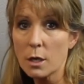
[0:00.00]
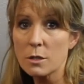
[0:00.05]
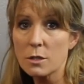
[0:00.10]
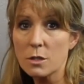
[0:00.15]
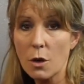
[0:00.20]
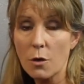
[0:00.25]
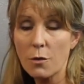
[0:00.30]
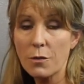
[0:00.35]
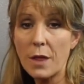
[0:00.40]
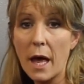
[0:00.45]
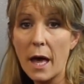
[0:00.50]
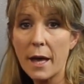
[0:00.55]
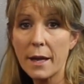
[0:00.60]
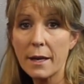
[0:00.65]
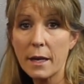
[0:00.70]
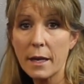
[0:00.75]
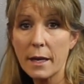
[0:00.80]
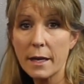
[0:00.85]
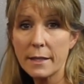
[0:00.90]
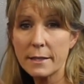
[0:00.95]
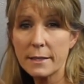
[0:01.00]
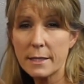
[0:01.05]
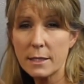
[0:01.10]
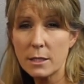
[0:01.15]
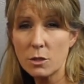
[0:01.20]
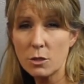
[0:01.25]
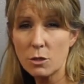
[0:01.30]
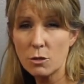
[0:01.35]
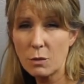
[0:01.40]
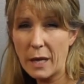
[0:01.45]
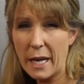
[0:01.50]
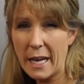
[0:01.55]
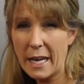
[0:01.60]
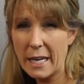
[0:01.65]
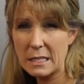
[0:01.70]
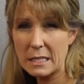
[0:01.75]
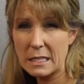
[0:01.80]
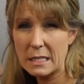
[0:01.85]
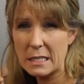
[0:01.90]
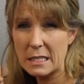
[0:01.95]
so that you
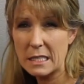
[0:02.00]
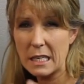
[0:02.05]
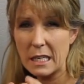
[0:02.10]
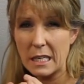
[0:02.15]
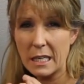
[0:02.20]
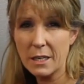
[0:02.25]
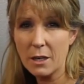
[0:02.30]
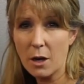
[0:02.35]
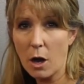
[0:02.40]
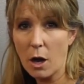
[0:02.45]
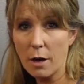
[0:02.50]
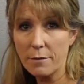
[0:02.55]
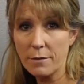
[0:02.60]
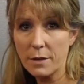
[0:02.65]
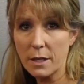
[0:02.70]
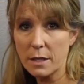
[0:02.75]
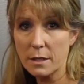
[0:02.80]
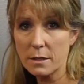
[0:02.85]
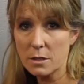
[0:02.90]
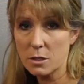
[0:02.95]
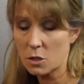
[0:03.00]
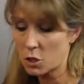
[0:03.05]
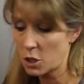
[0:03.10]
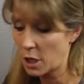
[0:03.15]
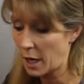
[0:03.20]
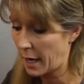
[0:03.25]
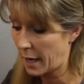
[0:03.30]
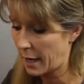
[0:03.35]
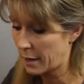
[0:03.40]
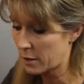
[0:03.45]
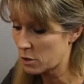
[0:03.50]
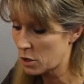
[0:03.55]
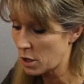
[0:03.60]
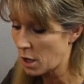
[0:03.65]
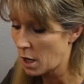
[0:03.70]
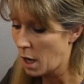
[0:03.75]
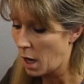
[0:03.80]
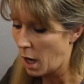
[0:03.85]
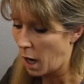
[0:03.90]
can't see an obvious change.